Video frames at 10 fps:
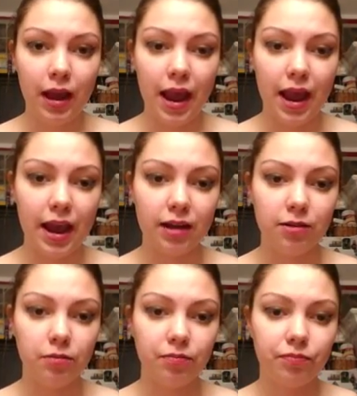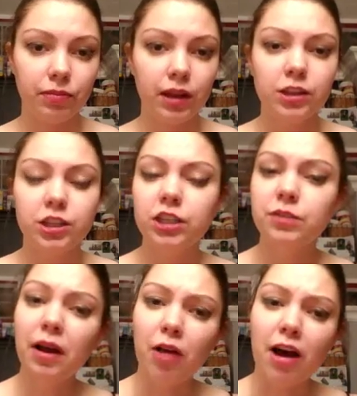and just
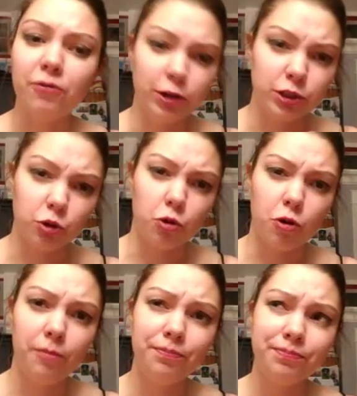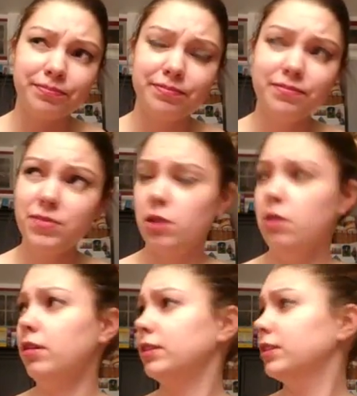my love for school.
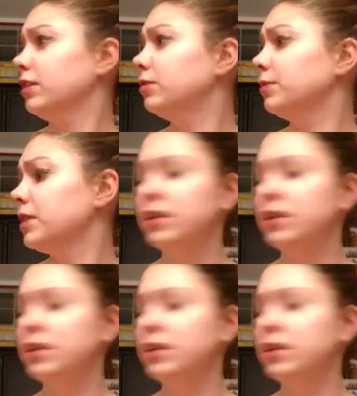Excuse me.